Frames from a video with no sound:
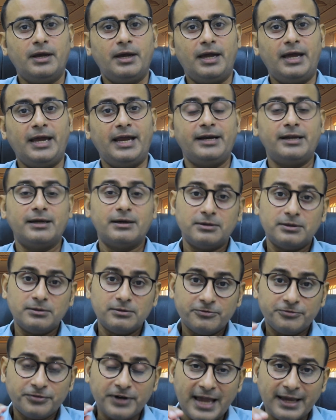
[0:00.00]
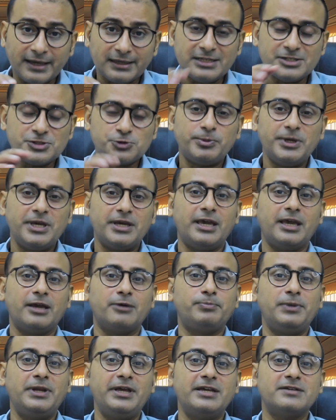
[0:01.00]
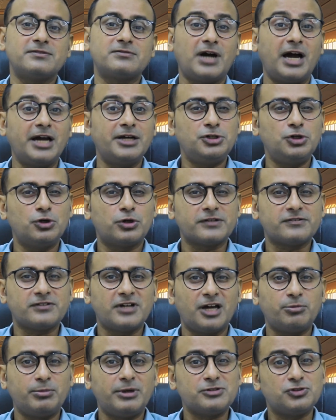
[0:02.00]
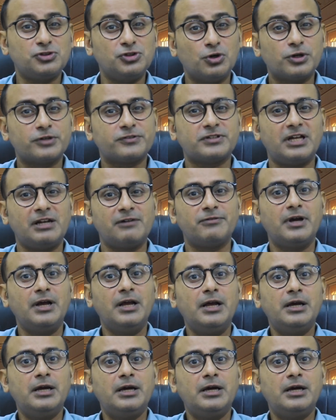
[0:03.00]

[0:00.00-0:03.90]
And frankly speaking, please write your assignments yourself.